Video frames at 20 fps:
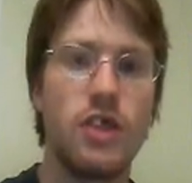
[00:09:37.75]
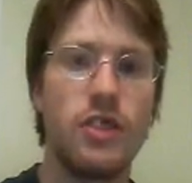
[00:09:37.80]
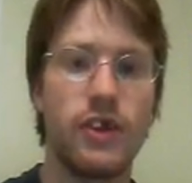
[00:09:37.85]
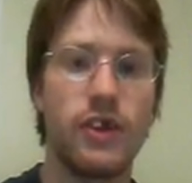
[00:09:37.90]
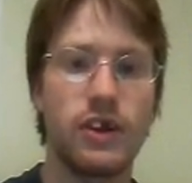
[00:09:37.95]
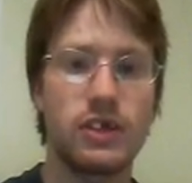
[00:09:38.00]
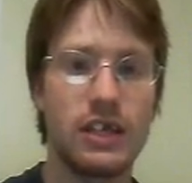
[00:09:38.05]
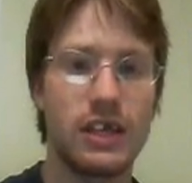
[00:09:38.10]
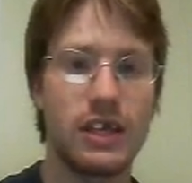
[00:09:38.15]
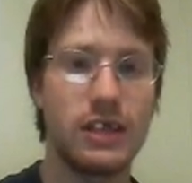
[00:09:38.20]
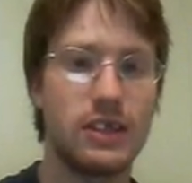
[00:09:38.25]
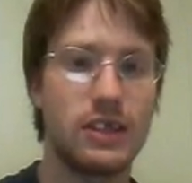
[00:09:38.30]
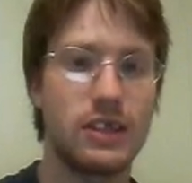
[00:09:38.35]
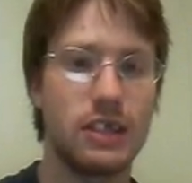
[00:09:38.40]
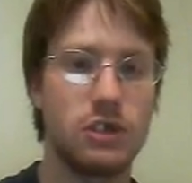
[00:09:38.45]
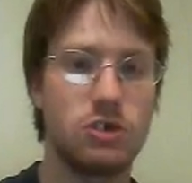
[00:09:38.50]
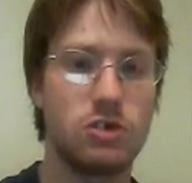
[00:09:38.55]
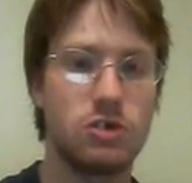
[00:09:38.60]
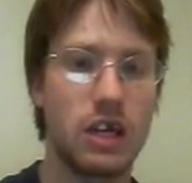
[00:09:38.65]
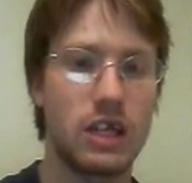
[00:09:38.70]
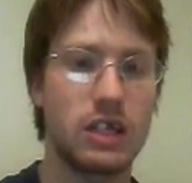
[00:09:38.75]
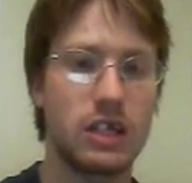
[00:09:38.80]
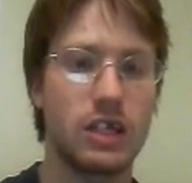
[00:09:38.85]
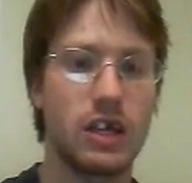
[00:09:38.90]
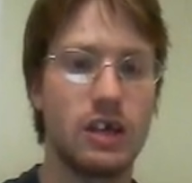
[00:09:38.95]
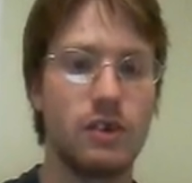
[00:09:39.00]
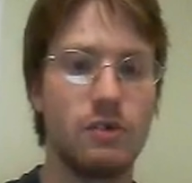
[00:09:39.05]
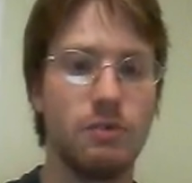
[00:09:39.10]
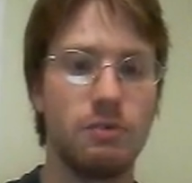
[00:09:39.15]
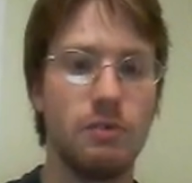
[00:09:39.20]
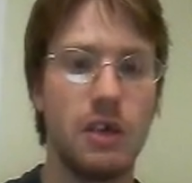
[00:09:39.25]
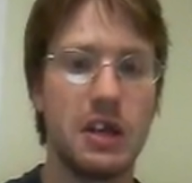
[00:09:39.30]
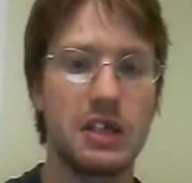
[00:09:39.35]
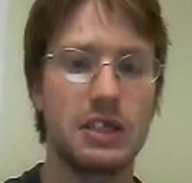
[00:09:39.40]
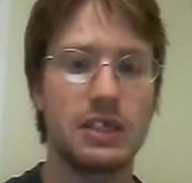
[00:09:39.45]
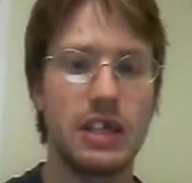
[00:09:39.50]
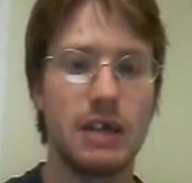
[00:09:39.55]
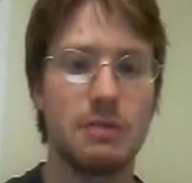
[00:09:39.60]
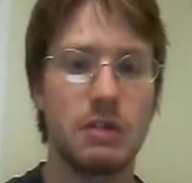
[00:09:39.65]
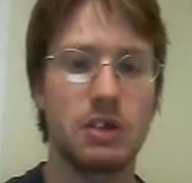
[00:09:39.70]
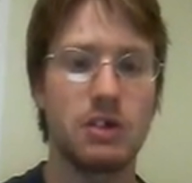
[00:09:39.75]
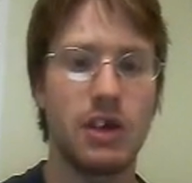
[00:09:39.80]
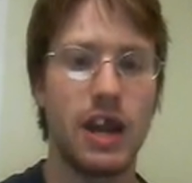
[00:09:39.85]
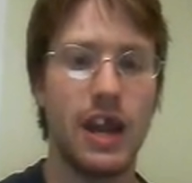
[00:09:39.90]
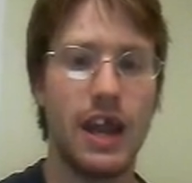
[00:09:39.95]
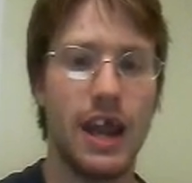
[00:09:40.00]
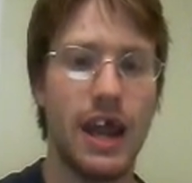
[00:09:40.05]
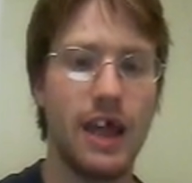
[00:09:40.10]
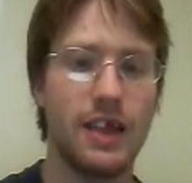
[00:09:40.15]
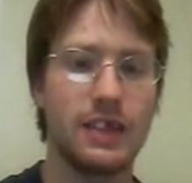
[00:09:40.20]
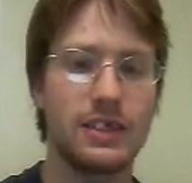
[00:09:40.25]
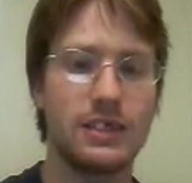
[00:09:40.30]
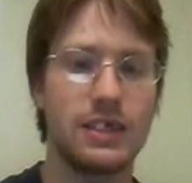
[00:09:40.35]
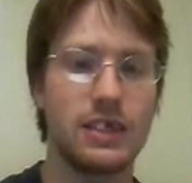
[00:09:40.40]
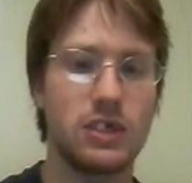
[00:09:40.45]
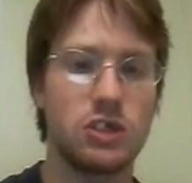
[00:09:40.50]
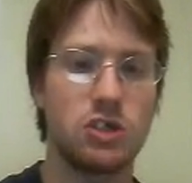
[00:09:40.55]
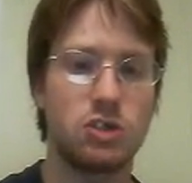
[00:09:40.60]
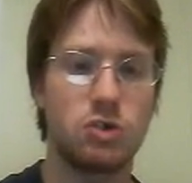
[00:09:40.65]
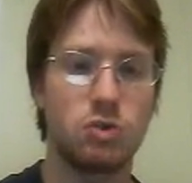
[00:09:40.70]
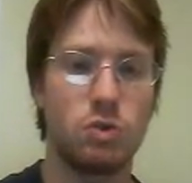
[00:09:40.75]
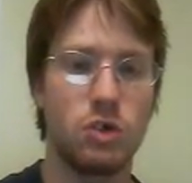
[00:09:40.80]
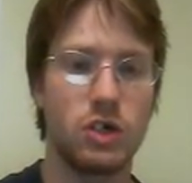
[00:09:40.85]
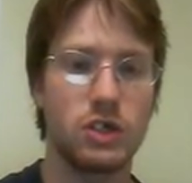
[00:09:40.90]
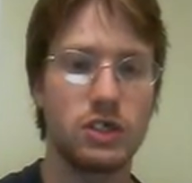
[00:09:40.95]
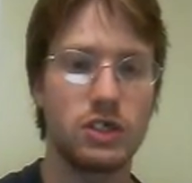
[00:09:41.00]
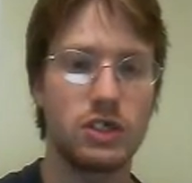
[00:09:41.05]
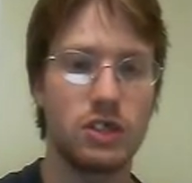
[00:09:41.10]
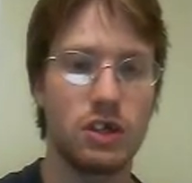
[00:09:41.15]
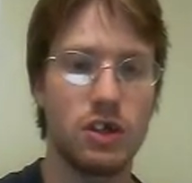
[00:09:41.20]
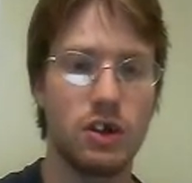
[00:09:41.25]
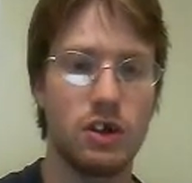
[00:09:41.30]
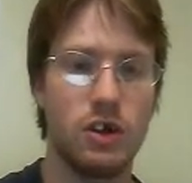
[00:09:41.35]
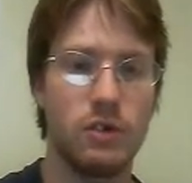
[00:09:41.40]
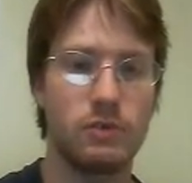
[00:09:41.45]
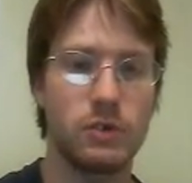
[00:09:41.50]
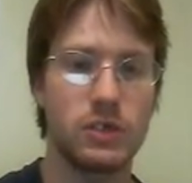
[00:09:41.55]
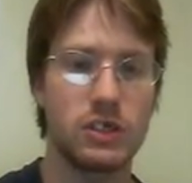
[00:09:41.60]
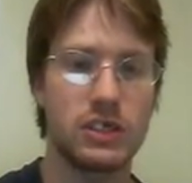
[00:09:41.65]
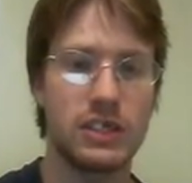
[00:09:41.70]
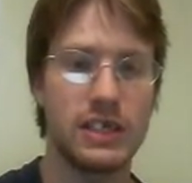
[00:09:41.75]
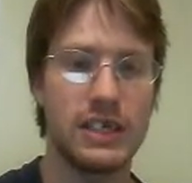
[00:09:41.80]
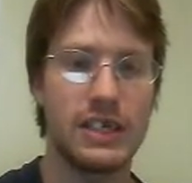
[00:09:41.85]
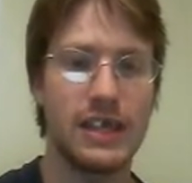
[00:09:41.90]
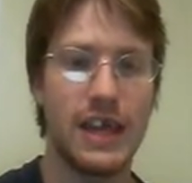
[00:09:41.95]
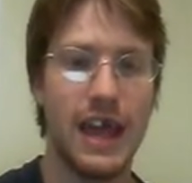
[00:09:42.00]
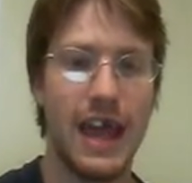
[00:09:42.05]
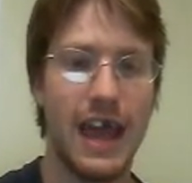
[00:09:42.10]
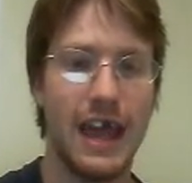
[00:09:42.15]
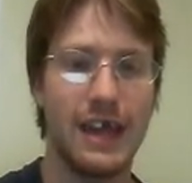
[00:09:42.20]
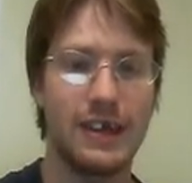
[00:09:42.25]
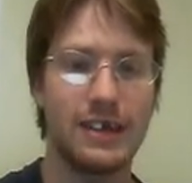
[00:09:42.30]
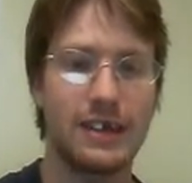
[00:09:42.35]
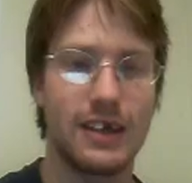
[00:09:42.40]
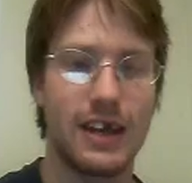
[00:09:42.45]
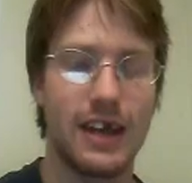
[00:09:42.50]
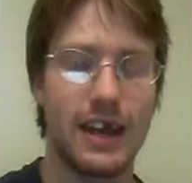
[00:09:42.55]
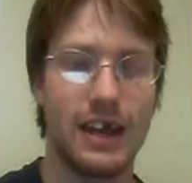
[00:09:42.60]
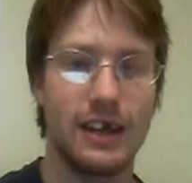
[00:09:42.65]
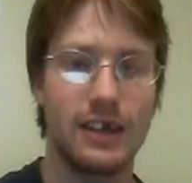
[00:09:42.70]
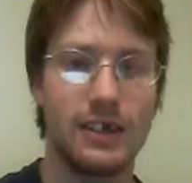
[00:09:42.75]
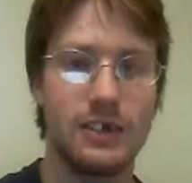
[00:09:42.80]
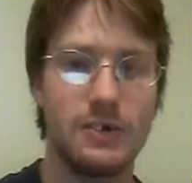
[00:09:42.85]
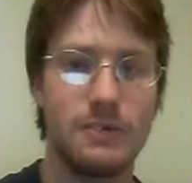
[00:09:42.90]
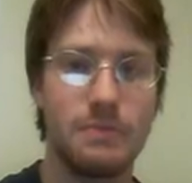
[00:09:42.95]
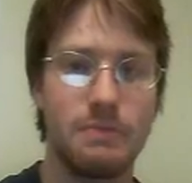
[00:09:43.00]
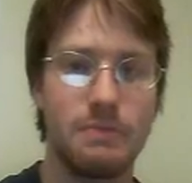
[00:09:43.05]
13th District went Democrat Allison Schwartz over Dee Adcock.